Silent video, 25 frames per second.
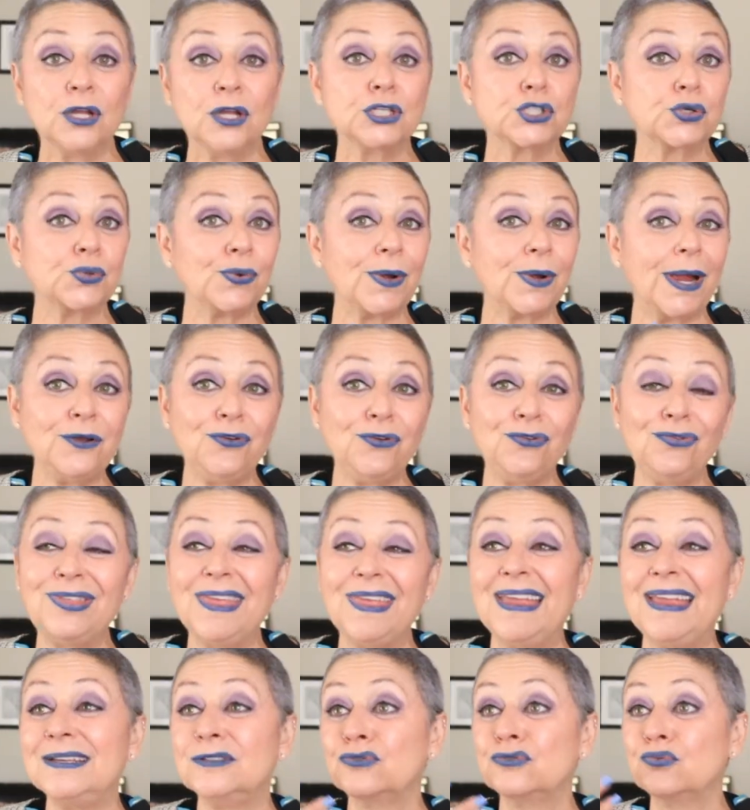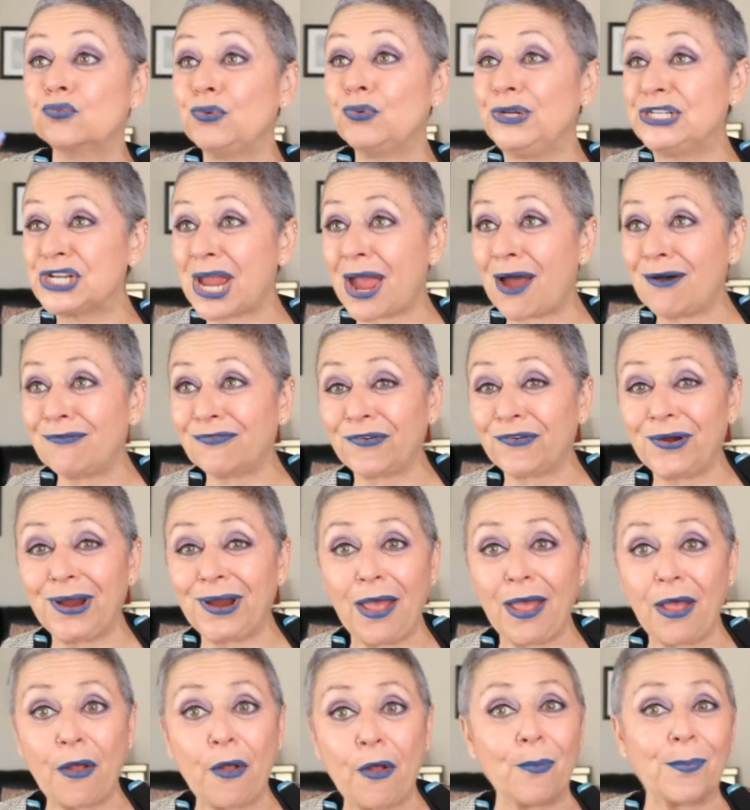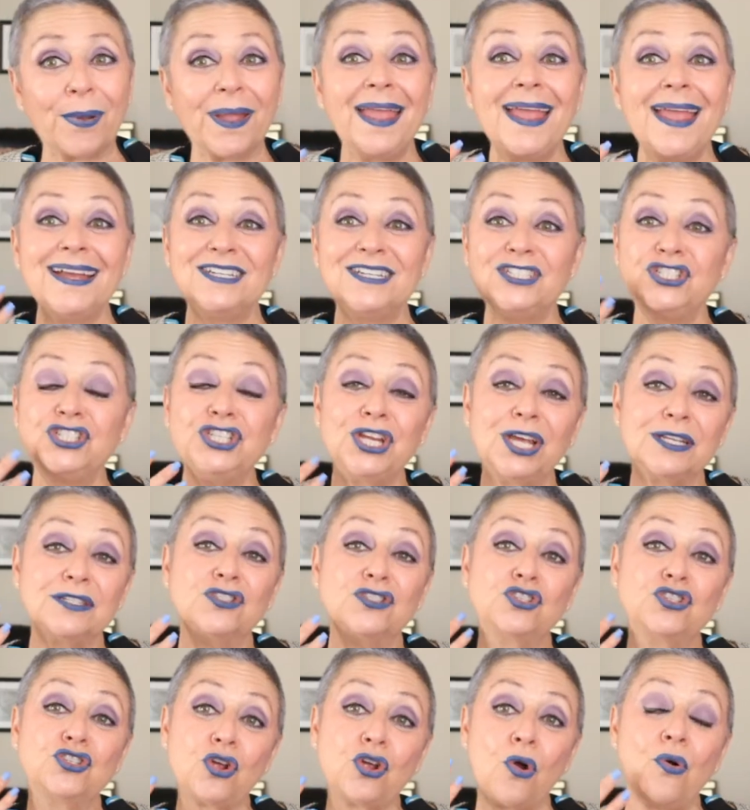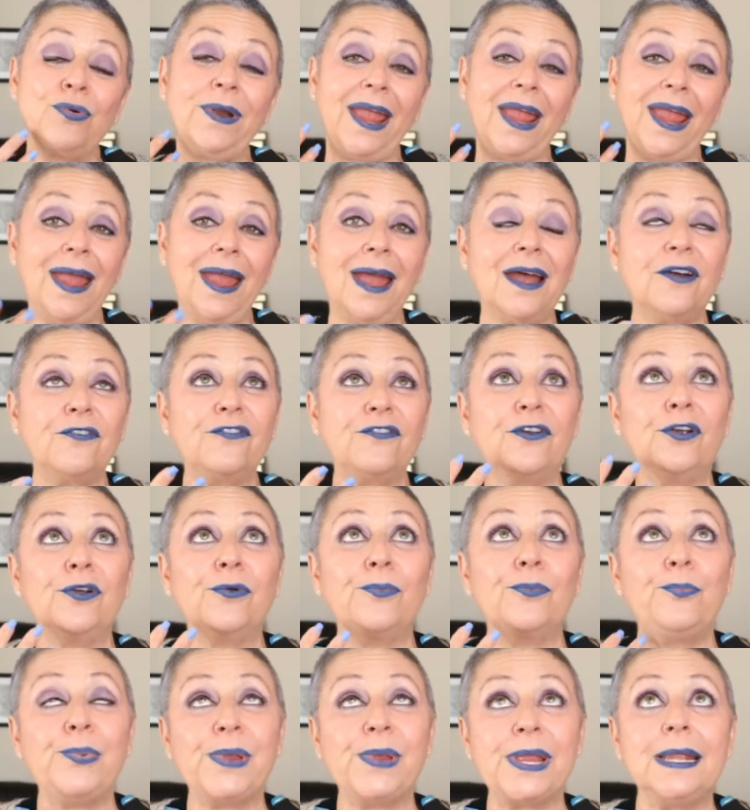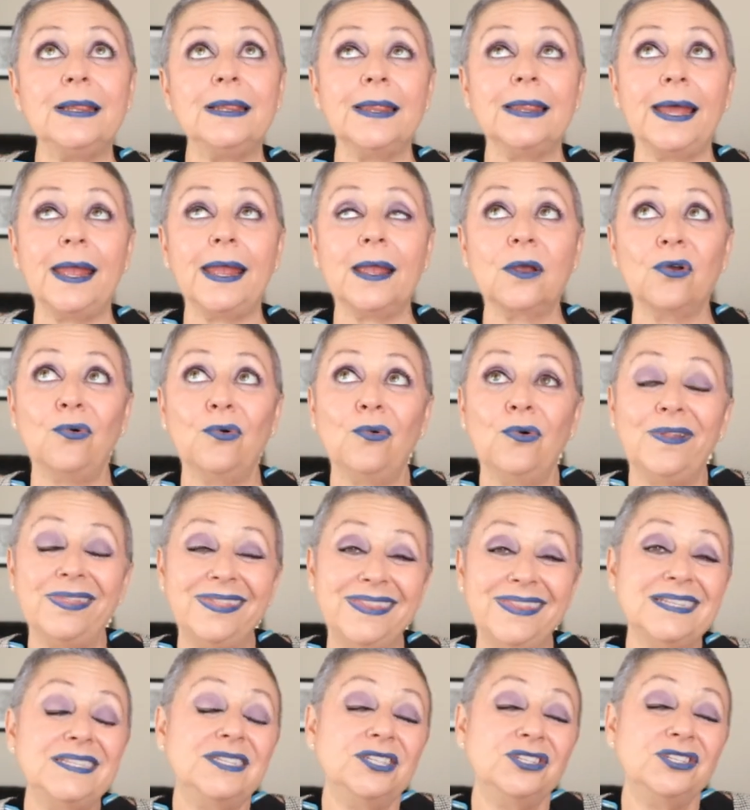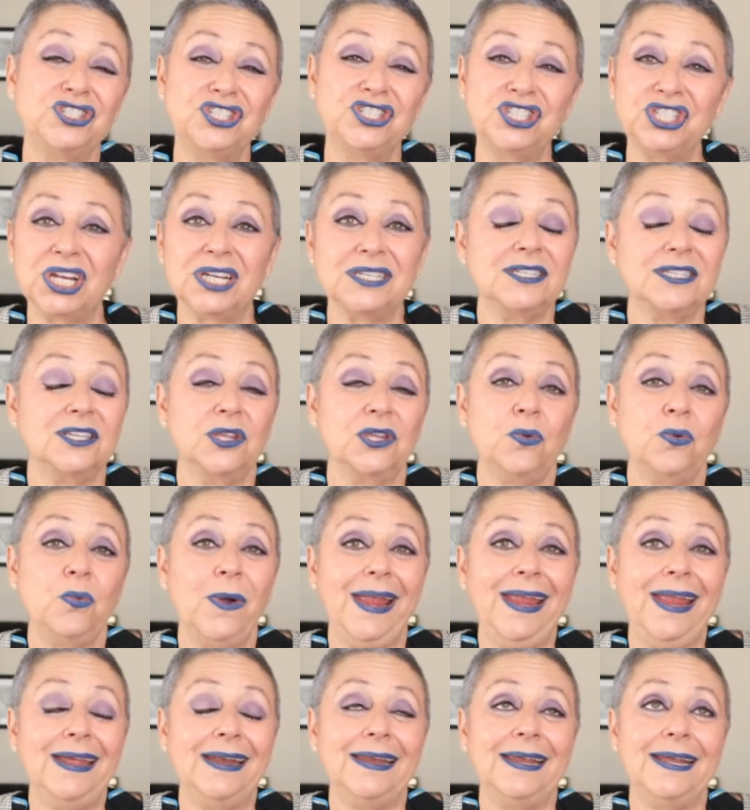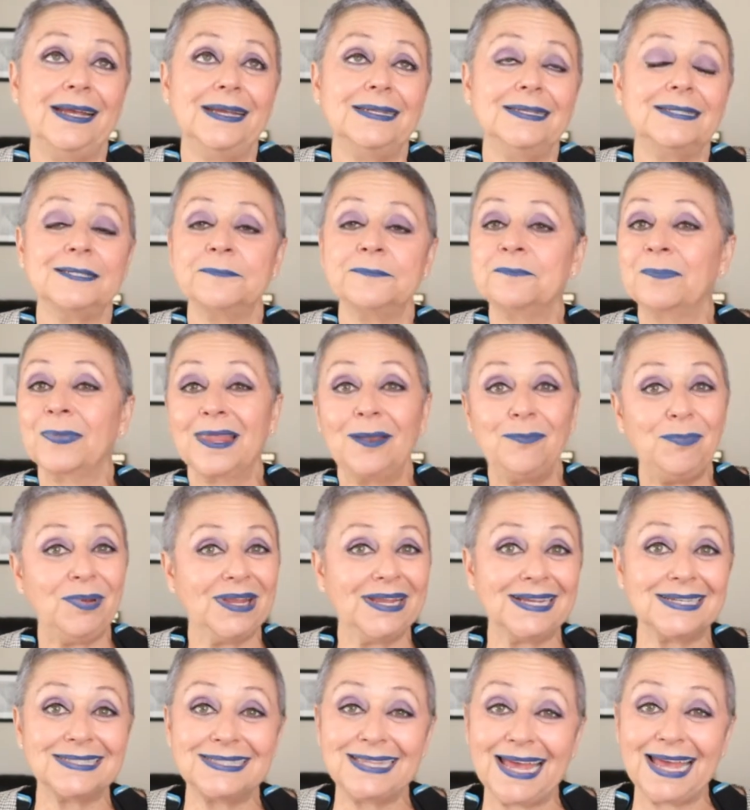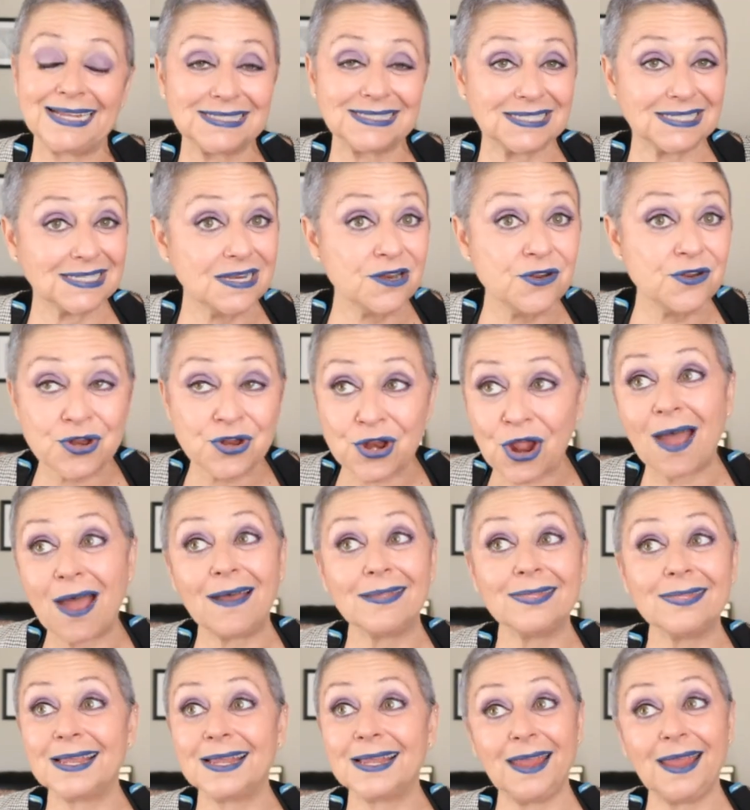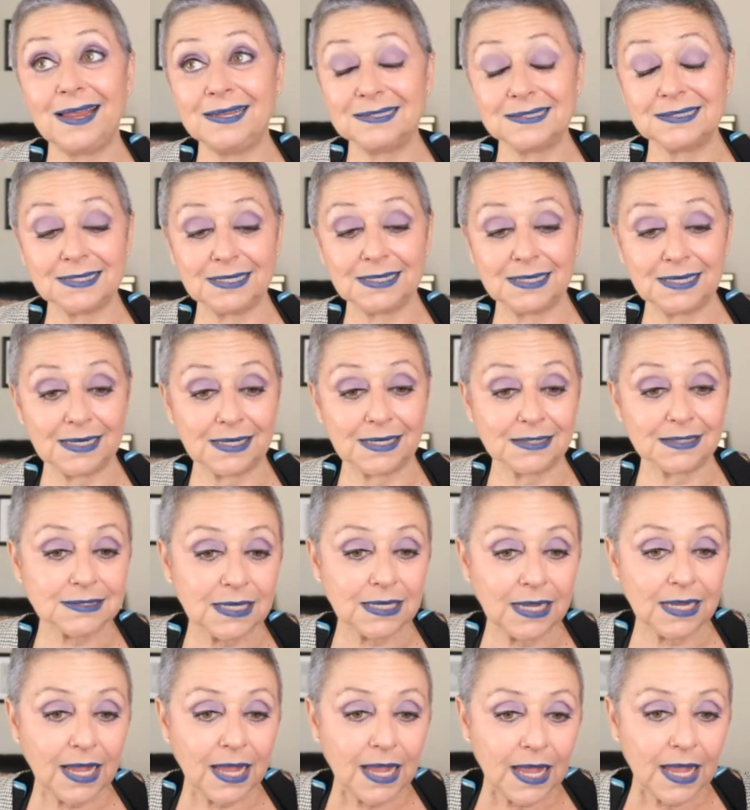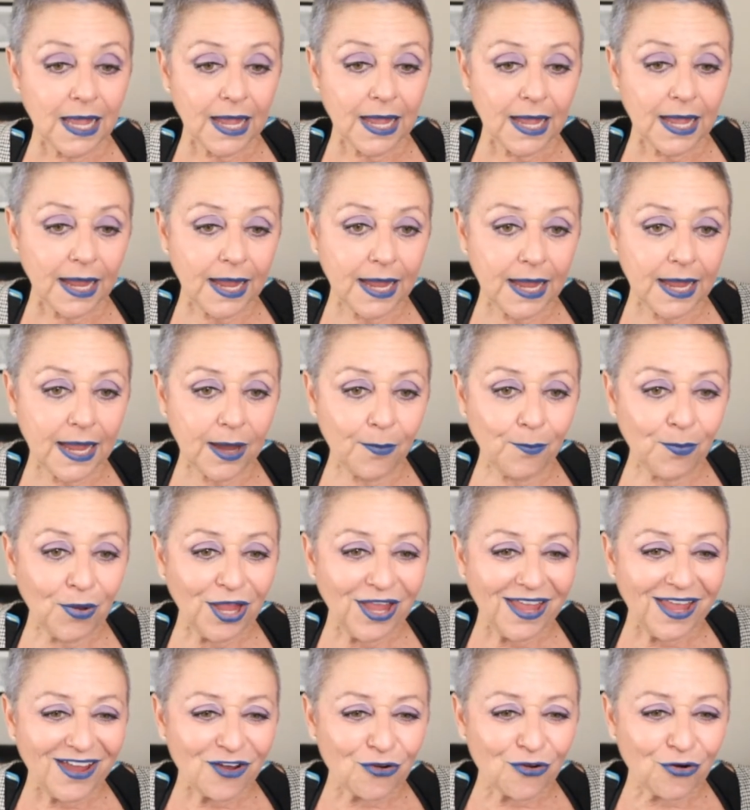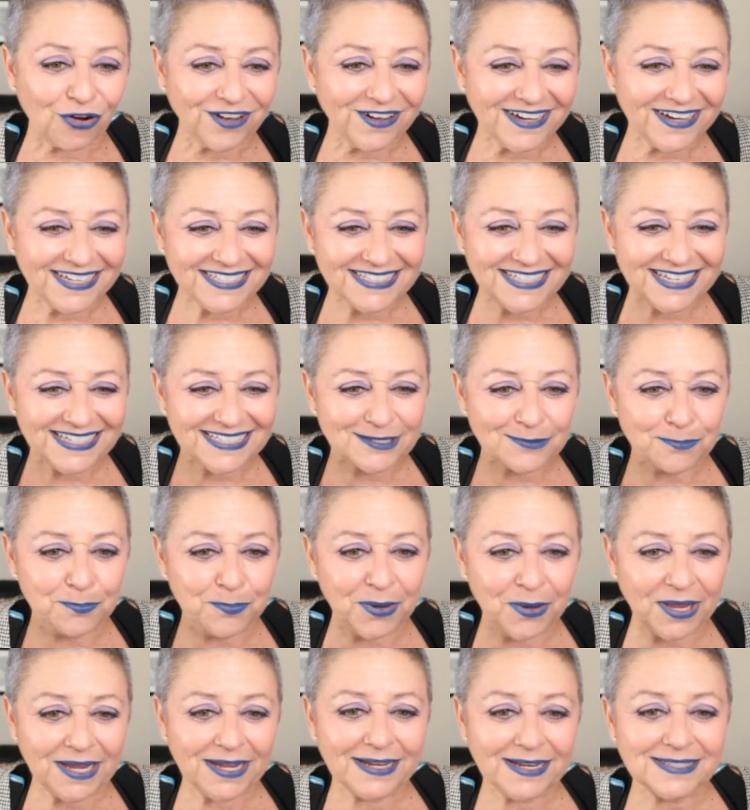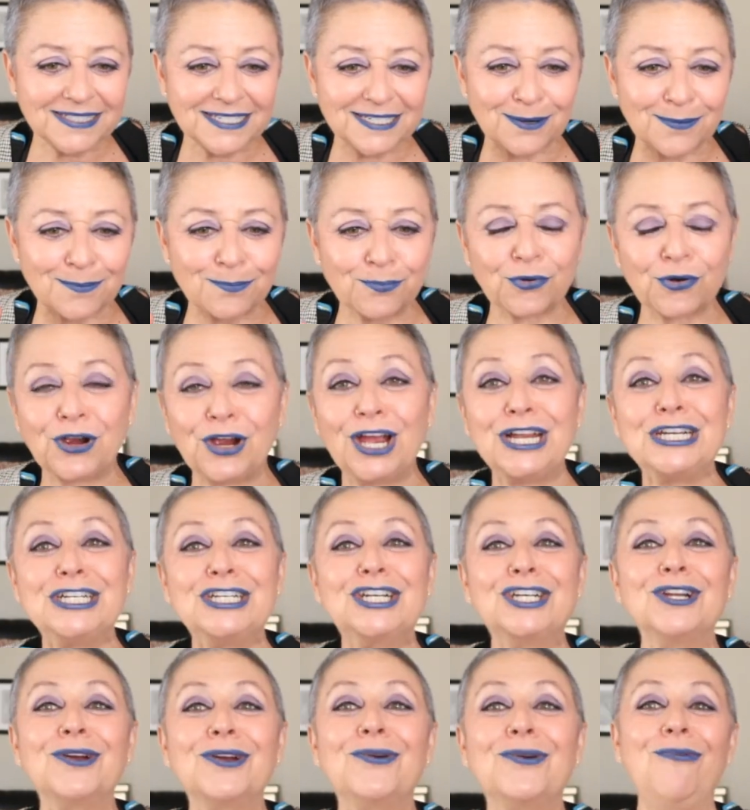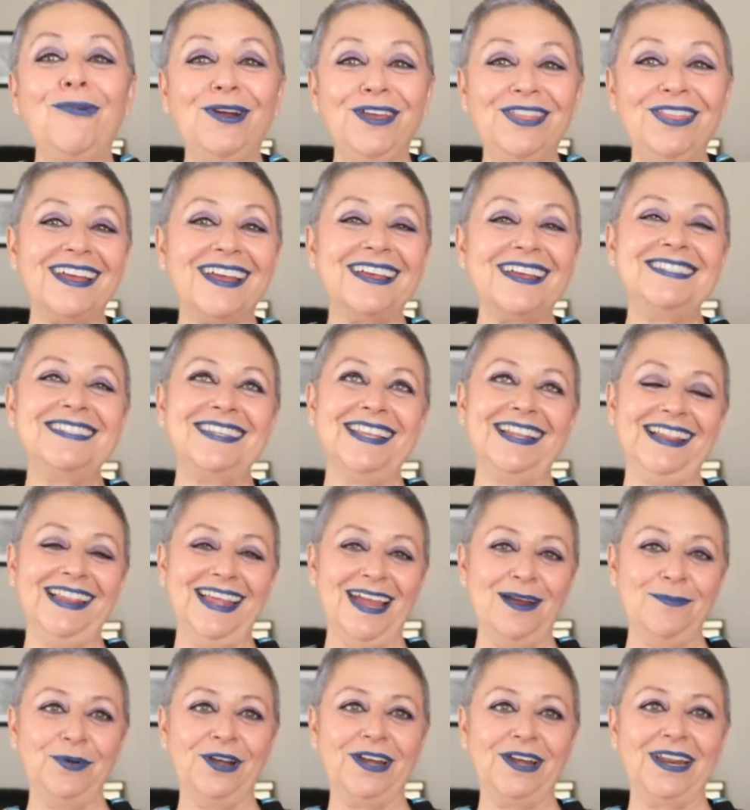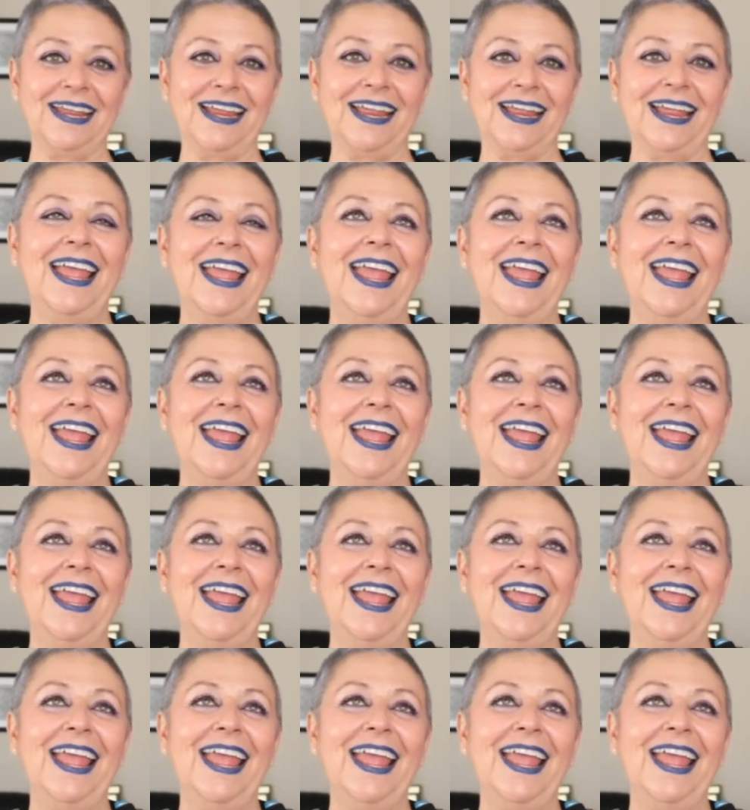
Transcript: Try new things, reach out for help. Just don't ever be like, well, this is just the way it is because that's not the case it is. Um, Courtney says, biggest brush with a celebrity.